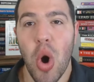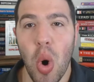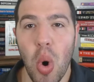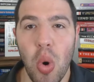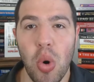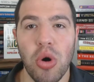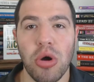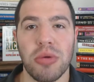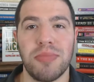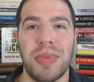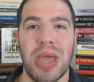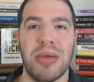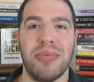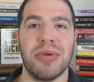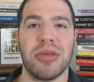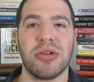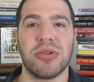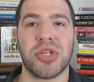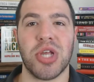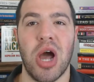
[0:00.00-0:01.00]
Or
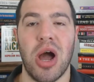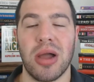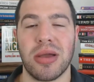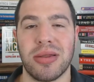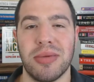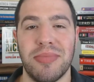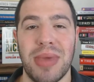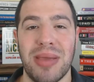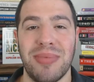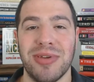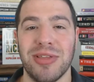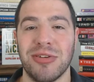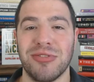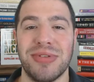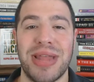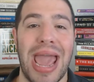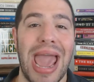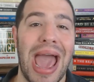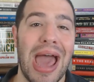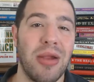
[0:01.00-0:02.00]
maybe they're talking to, maybe their
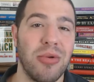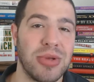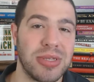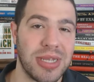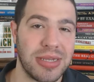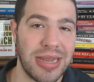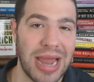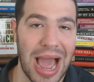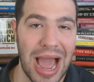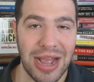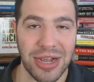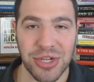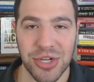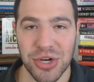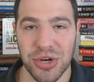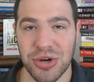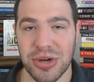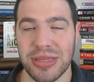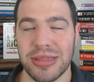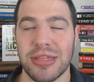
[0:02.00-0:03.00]
dad was a
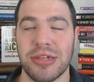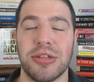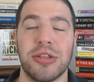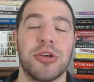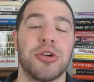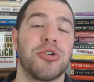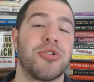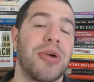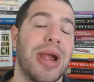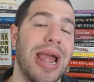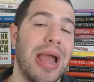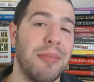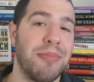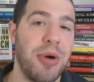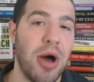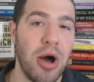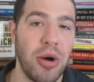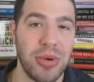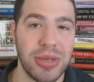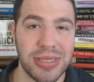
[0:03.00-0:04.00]
doctor and then their
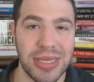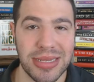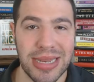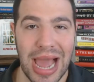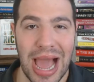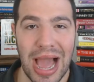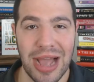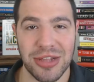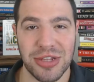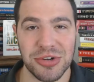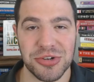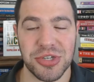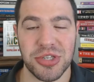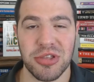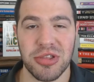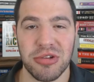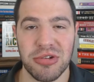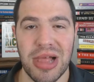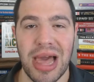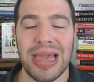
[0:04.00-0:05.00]
grandpa was a doctor.
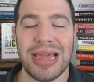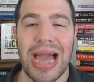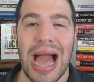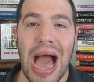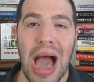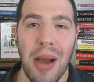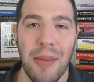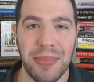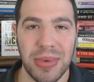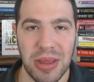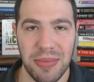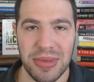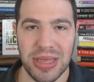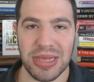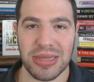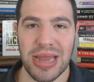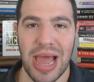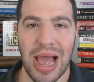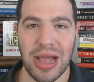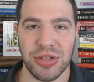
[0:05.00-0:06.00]
So they're like, I'm going to
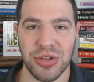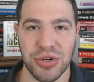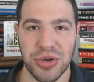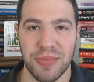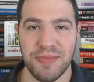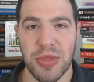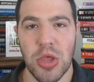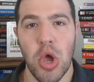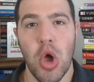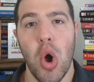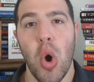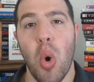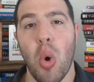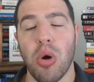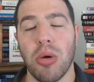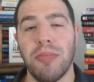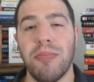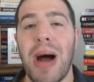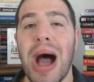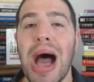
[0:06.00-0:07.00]
be a doctor.
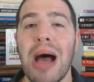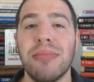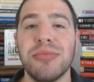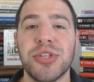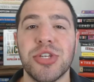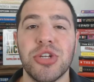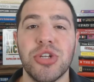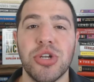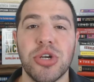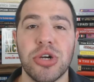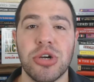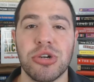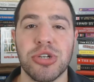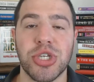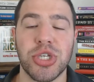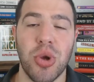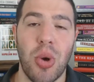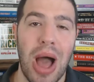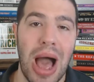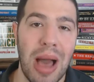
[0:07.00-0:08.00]
Or mom's a
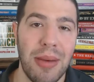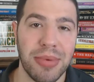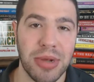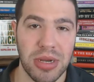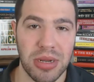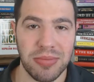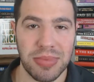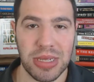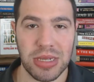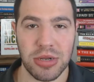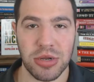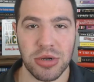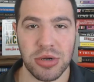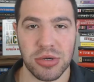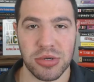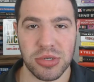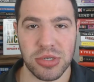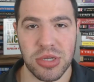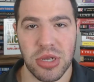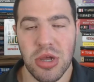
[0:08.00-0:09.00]
nurse, so I'm going to be a
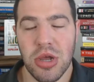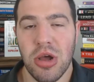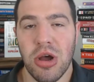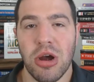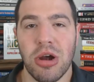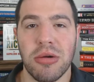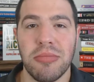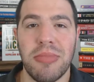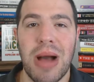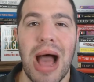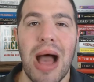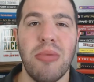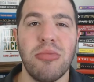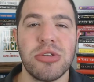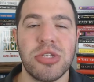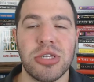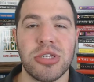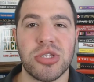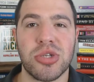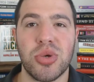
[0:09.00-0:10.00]
nurse. Or mom
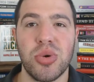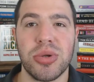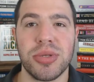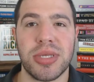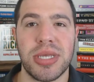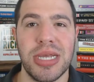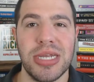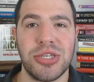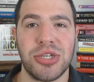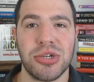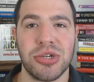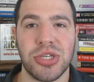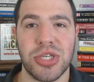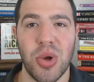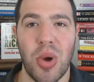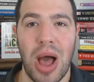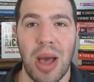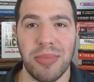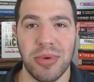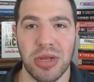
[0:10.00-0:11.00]
was a school teacher,
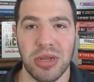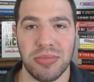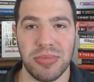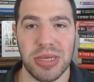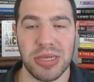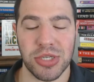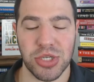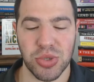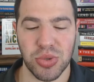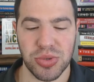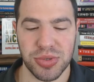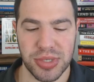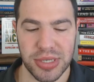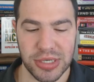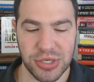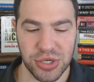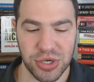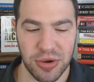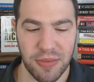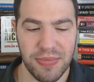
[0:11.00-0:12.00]
so I'm going to be a school
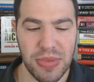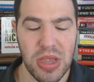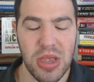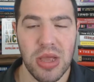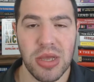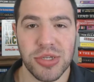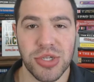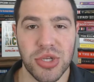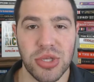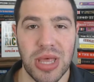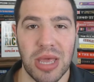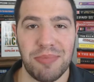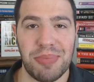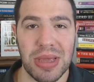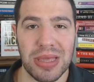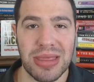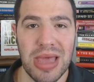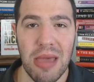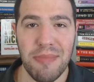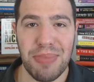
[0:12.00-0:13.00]
teacher. So they
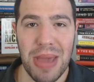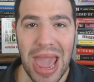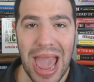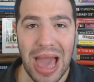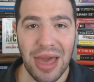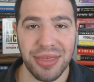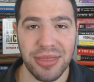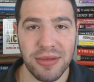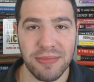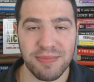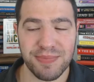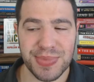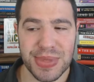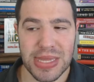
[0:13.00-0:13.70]
pick that path.